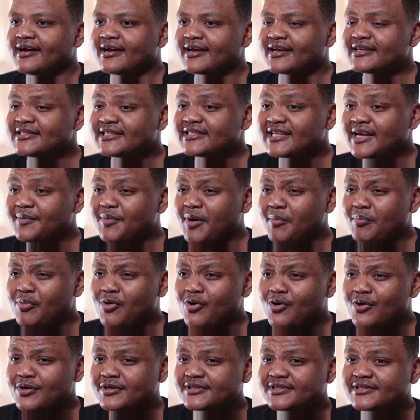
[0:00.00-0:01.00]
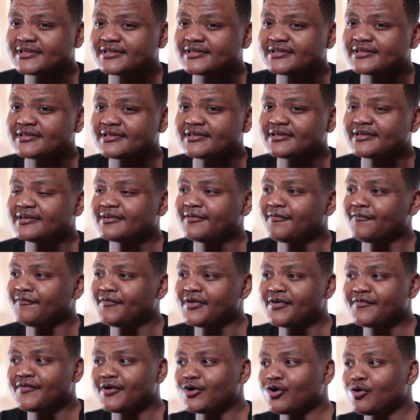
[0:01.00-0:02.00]
Guess I'm a Boss,
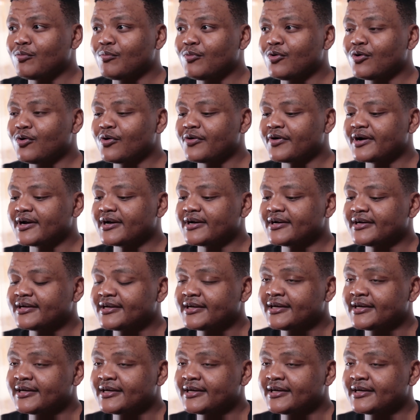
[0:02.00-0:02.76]
Viva Gomorrah.